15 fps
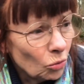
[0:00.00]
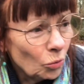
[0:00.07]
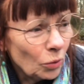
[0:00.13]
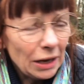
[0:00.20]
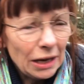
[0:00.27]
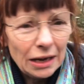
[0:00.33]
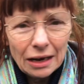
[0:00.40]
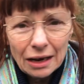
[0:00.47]

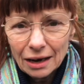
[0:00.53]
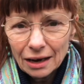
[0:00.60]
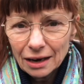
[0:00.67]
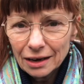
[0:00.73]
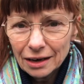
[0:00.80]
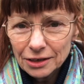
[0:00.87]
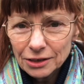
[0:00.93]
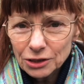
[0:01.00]
We,
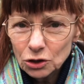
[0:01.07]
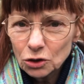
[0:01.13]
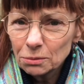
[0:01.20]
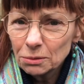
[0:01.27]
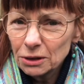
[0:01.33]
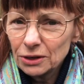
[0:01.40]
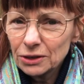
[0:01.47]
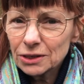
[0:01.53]
as
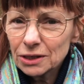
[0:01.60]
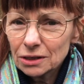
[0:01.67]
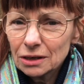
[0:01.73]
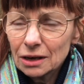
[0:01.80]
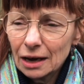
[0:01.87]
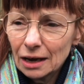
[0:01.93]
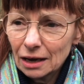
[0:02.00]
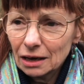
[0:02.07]
humans,
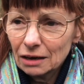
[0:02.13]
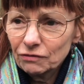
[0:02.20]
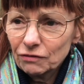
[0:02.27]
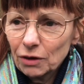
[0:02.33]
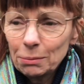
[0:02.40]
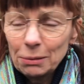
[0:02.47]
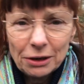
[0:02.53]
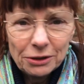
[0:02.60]
have
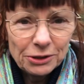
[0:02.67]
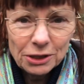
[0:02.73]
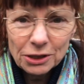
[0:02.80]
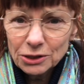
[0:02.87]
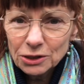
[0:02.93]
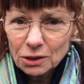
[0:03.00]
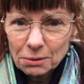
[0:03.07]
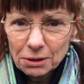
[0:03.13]
a blood
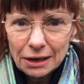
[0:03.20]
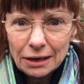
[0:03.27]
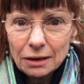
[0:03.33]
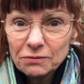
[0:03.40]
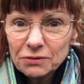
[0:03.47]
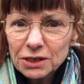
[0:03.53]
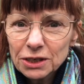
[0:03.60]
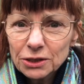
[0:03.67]
system and a
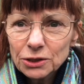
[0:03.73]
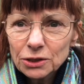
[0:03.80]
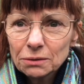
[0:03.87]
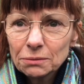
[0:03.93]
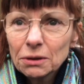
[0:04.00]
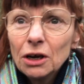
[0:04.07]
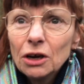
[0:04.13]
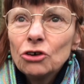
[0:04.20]
lymph
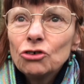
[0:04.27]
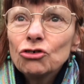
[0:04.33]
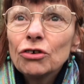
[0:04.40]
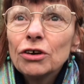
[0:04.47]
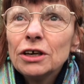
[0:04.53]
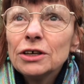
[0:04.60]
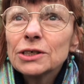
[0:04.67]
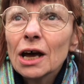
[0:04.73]
system.
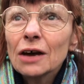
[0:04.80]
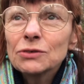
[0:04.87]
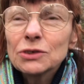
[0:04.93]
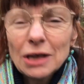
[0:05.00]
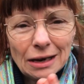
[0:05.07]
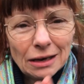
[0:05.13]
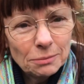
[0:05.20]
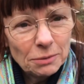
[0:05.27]
Trees have
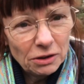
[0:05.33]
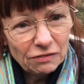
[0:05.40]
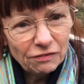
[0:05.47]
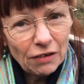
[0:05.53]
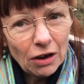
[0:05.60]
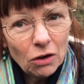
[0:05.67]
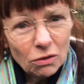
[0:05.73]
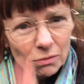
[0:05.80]
xylem and
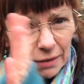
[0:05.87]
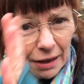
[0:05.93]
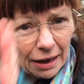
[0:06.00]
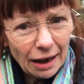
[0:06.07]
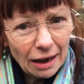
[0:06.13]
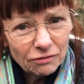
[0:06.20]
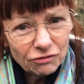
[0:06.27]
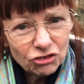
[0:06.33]
phloem. They
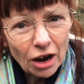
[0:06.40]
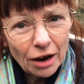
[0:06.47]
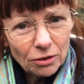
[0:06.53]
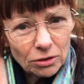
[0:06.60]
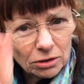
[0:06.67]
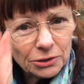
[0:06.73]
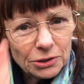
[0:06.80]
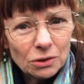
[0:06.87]
have
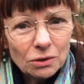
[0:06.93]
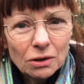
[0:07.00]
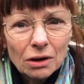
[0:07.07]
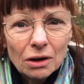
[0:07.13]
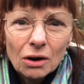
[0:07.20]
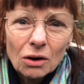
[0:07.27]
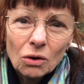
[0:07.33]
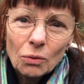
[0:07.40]
channels
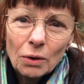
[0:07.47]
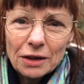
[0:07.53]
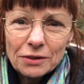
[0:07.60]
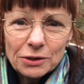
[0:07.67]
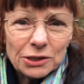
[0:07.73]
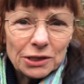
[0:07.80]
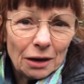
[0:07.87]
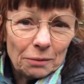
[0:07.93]
where the
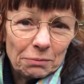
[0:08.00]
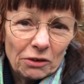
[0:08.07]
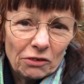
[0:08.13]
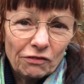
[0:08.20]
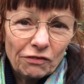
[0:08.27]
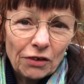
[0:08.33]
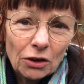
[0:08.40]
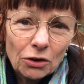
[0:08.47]
sap
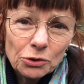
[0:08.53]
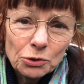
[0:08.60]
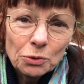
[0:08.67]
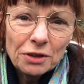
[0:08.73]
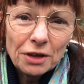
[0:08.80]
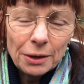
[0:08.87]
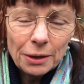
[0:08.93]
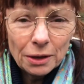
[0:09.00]
flows
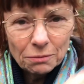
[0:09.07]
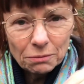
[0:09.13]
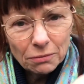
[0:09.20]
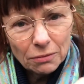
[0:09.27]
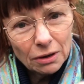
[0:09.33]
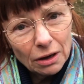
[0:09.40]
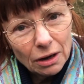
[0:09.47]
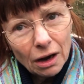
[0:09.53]
within them,
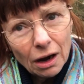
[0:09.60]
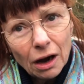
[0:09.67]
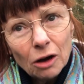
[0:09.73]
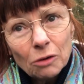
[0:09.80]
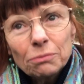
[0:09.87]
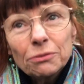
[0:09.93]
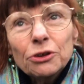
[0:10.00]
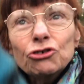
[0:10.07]

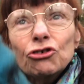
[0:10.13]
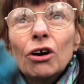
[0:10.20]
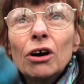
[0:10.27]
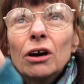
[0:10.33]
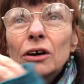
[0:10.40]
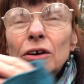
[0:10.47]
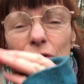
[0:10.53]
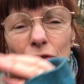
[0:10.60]
up the
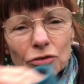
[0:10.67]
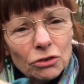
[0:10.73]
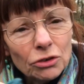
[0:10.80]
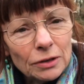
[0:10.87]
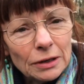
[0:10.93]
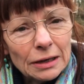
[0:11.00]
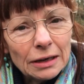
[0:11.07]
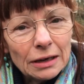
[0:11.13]
trunk and through
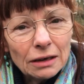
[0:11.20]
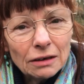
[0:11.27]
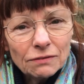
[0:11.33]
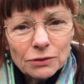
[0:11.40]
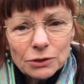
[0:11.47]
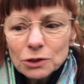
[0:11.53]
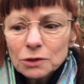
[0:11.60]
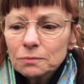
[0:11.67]
the
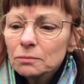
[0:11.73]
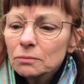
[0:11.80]
leaves.